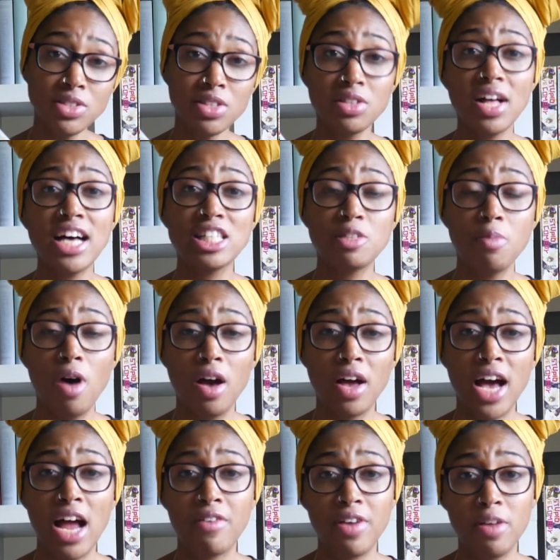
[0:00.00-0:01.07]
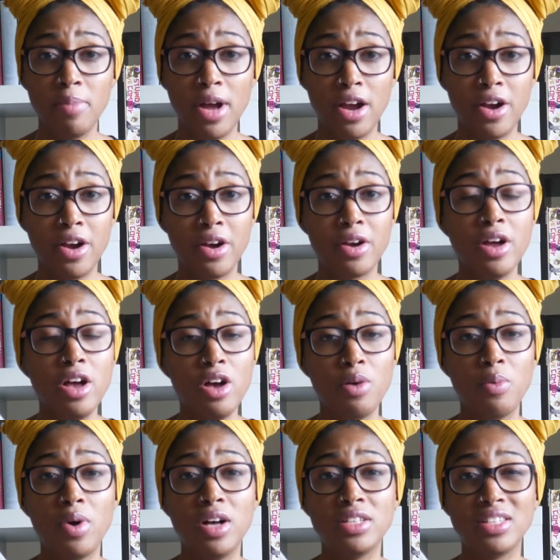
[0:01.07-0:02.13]
The last manga I read by her
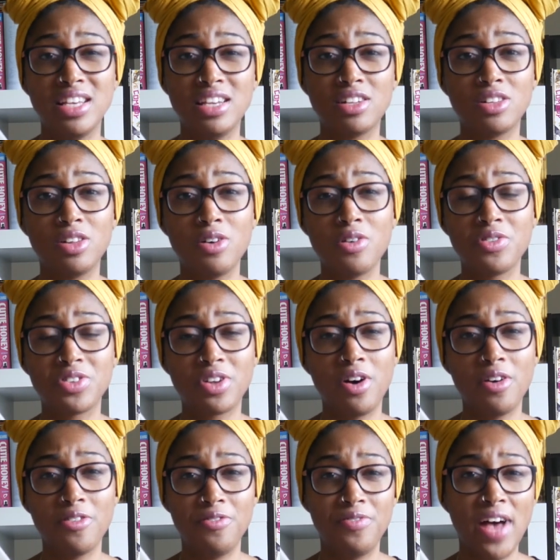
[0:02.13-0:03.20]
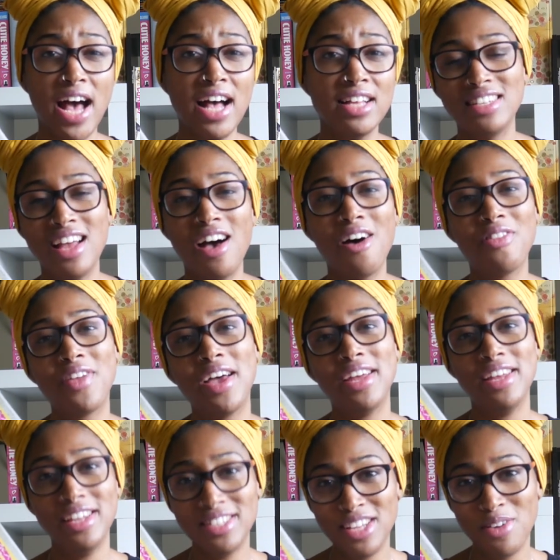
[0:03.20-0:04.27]
was In Clothes Called Fat. Now that
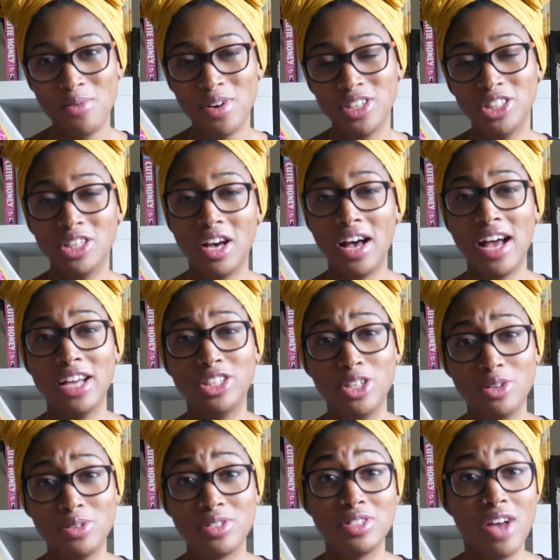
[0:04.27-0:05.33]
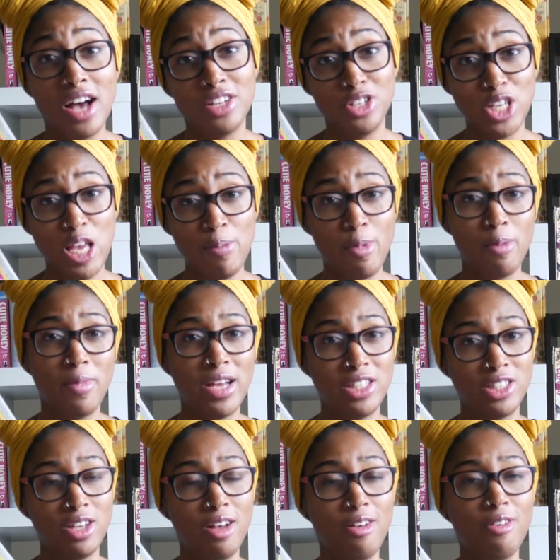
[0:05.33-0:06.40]
is a one-shot I chose not to keep on my
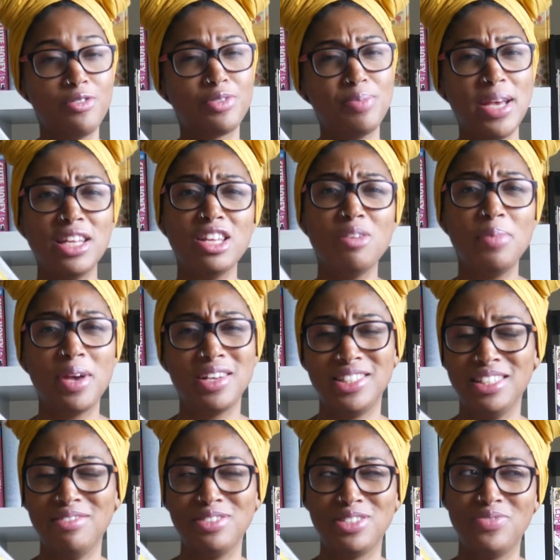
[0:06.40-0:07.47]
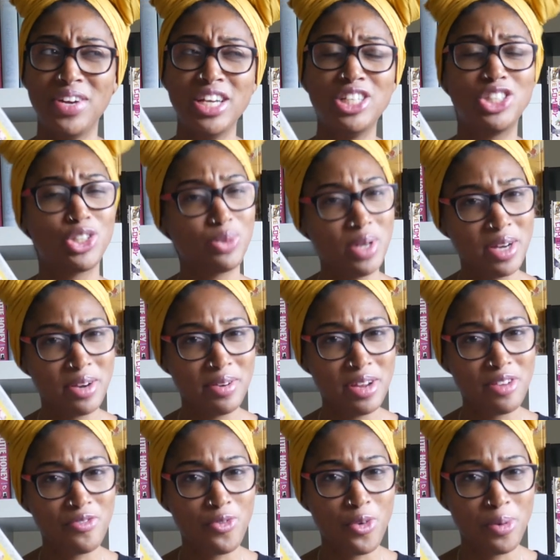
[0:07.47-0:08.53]
shelves, mainly because it was very
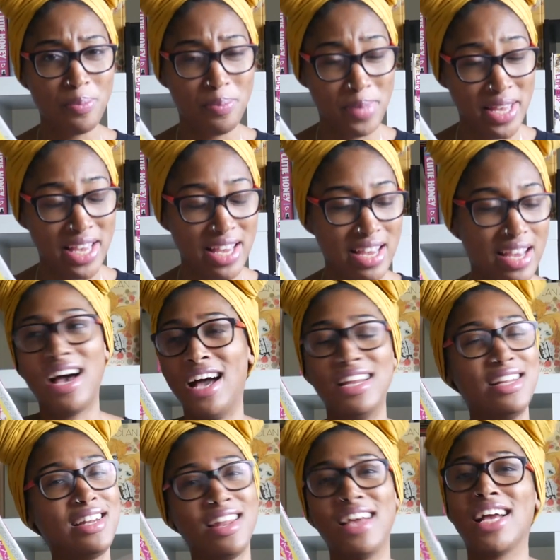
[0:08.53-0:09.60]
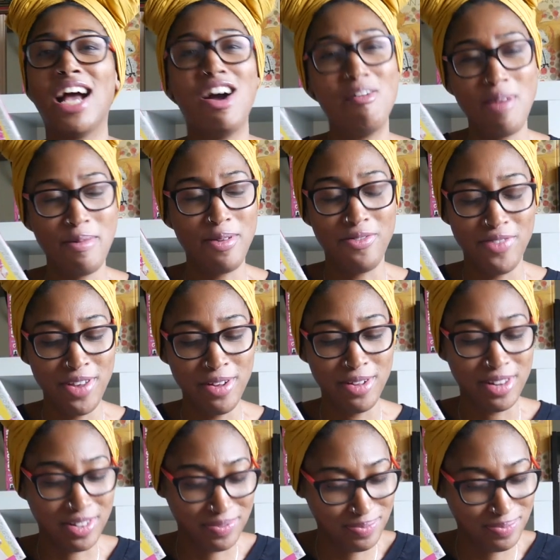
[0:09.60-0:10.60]
triggering for me. I didn't like how it made me feel.